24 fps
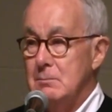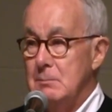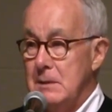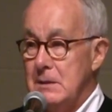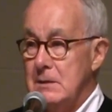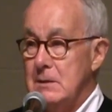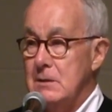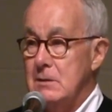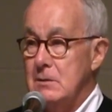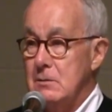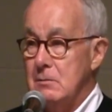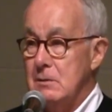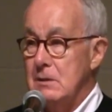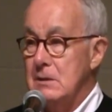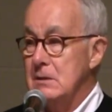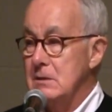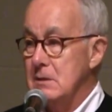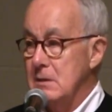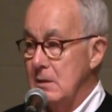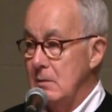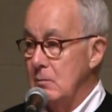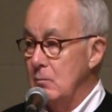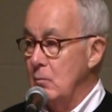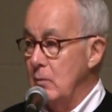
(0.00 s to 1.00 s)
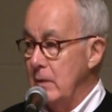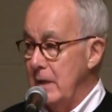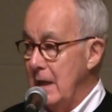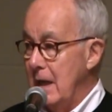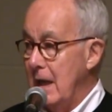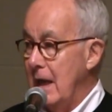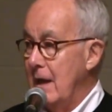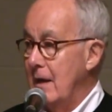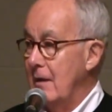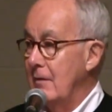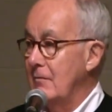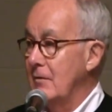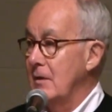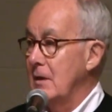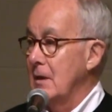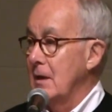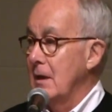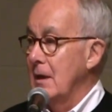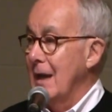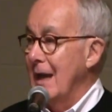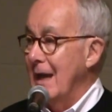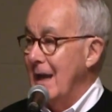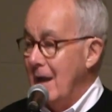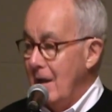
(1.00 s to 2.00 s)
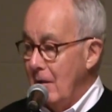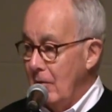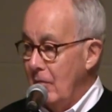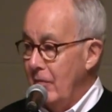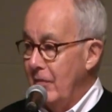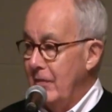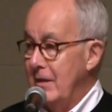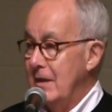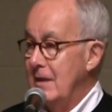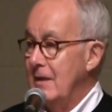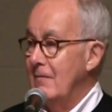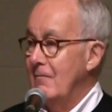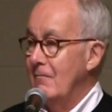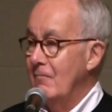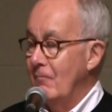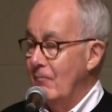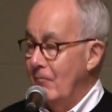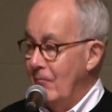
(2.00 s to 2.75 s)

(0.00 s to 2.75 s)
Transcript: ministries that we have healthy,